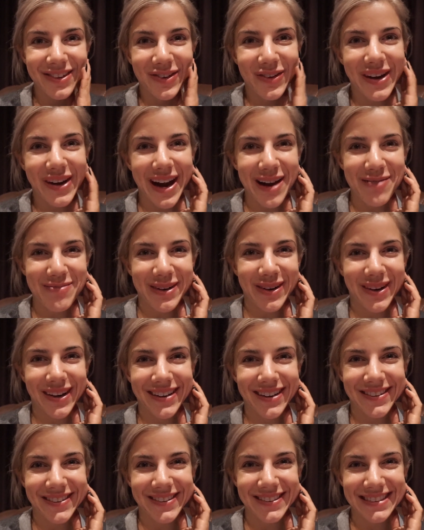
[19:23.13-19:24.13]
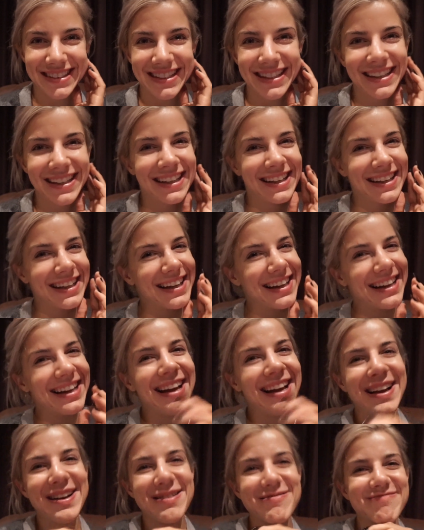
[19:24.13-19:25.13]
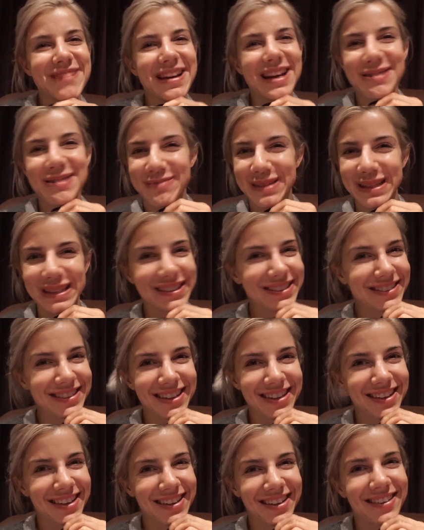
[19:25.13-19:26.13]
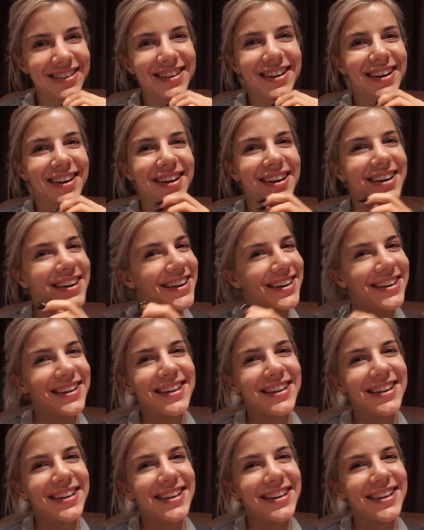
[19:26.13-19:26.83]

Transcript: Create miracles. Make me look younger.